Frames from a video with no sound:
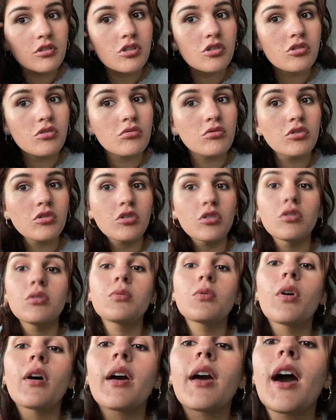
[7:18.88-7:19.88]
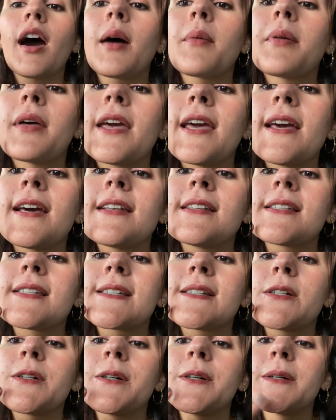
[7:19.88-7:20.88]
Just all in all, I'm quite happy. It's
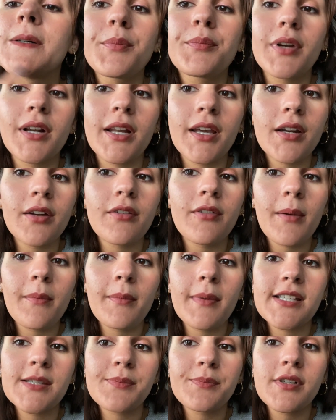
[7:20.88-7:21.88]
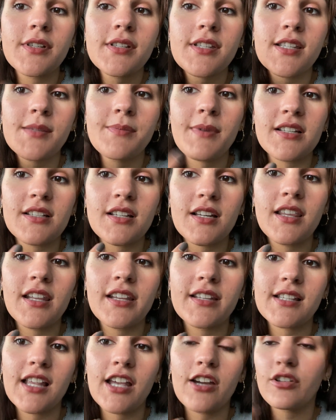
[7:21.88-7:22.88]
not brilliant around my spots, especially
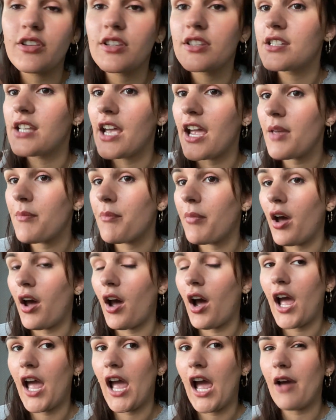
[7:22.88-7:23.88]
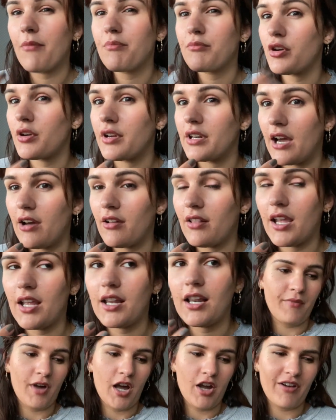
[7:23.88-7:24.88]
this late on the day, but I have broken out
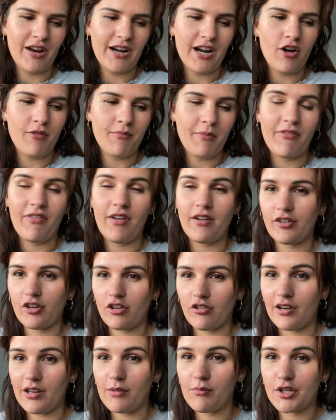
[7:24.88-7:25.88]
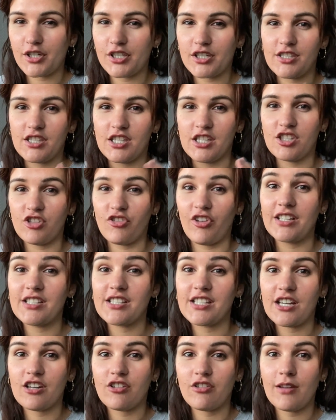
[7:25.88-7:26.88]
lately. I ran out of my favorite cream, which is the
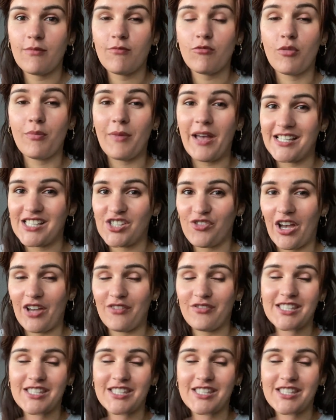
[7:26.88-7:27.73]
Serenity cream from S5